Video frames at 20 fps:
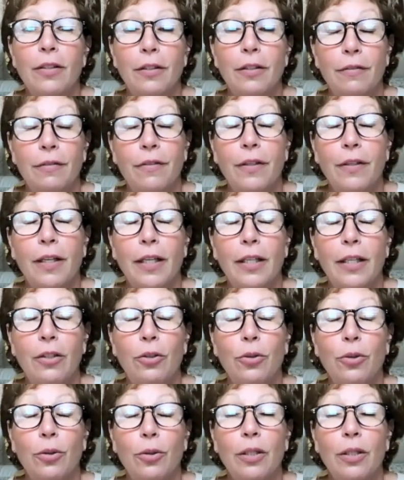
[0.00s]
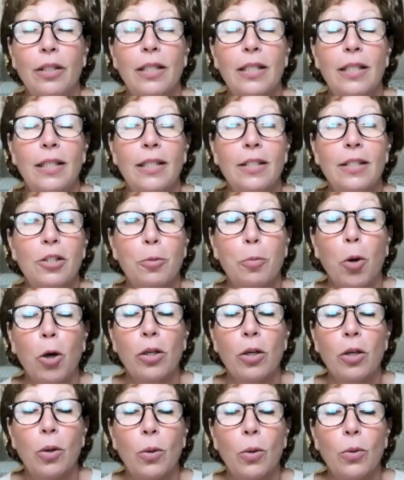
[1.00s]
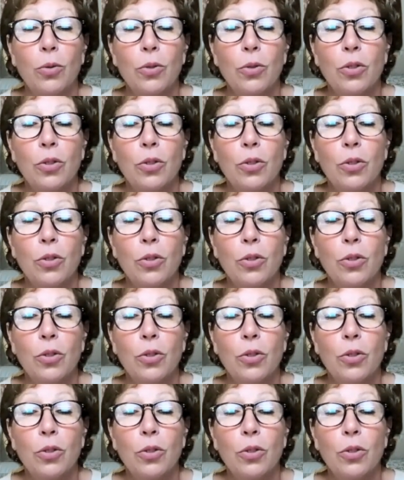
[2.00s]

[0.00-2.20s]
define your SMART goals.